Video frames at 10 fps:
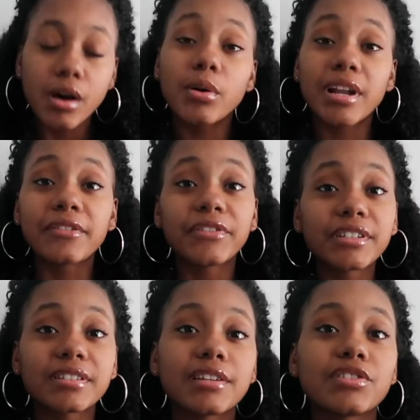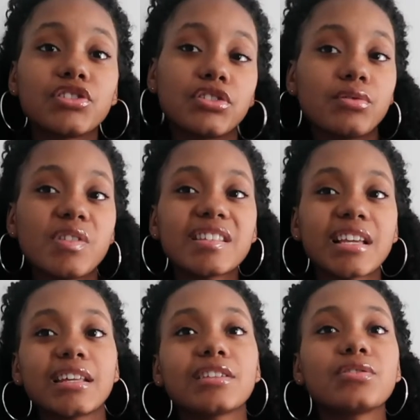What I first like to do is I
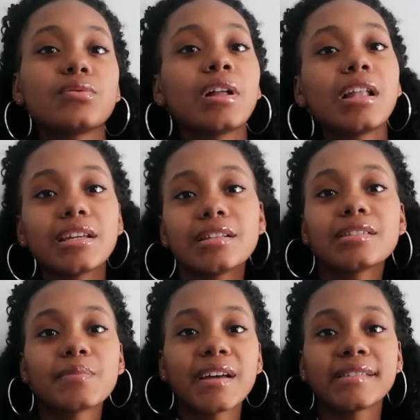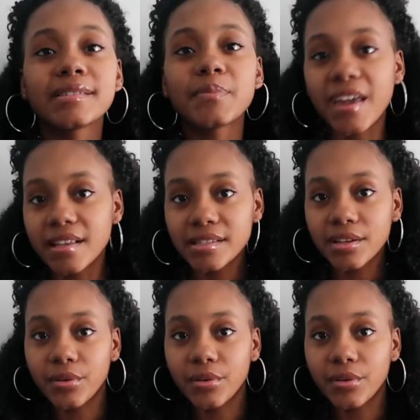like to cleanse my space.